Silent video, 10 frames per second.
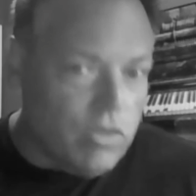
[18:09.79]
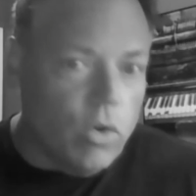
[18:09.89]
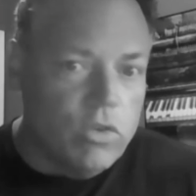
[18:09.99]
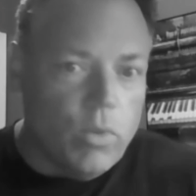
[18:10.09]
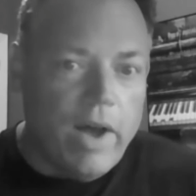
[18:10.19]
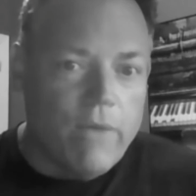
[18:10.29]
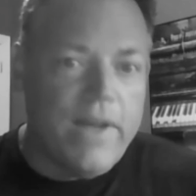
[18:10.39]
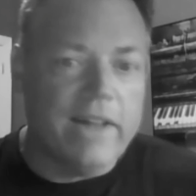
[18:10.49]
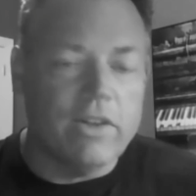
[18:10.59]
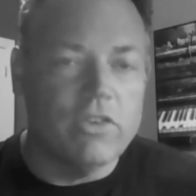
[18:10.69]
always a wow
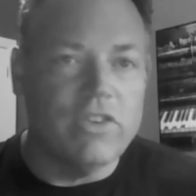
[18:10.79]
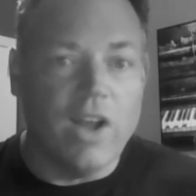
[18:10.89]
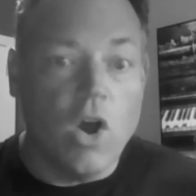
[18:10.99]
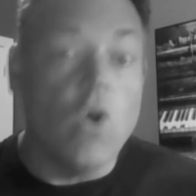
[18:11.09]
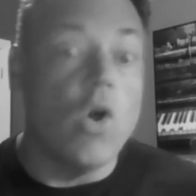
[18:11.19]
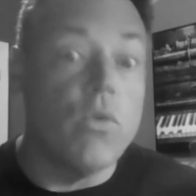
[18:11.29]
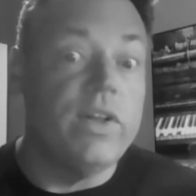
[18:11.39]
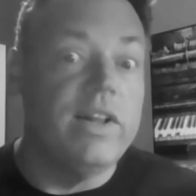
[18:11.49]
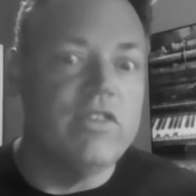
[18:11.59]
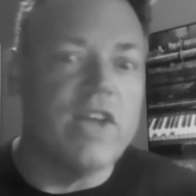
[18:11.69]
factor, because like, oh,
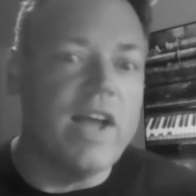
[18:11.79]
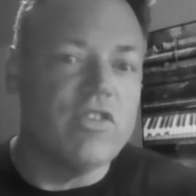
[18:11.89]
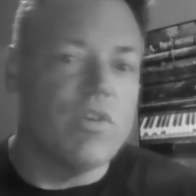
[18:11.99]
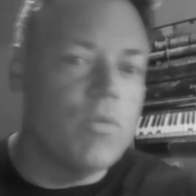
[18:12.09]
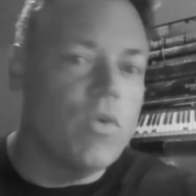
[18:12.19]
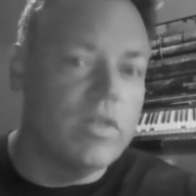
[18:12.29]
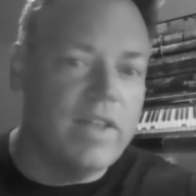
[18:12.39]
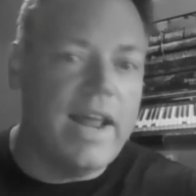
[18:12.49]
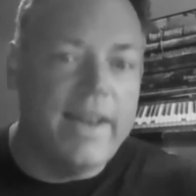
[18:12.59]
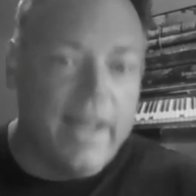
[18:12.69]
hopefully these guys can move on
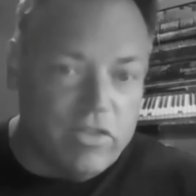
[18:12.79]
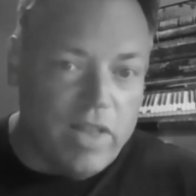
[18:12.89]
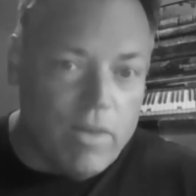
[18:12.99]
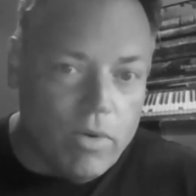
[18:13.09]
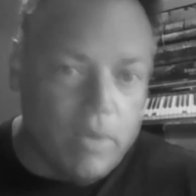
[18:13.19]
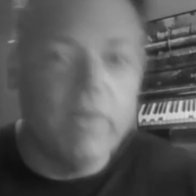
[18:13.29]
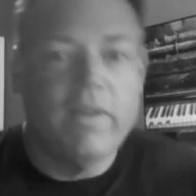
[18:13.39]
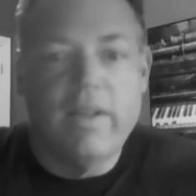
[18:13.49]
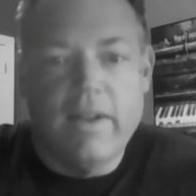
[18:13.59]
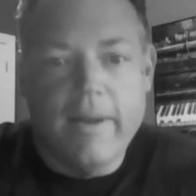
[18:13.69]
to that next level,
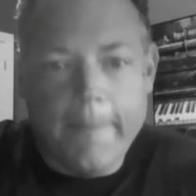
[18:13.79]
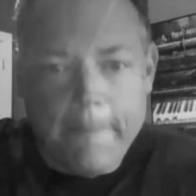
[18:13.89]
you know.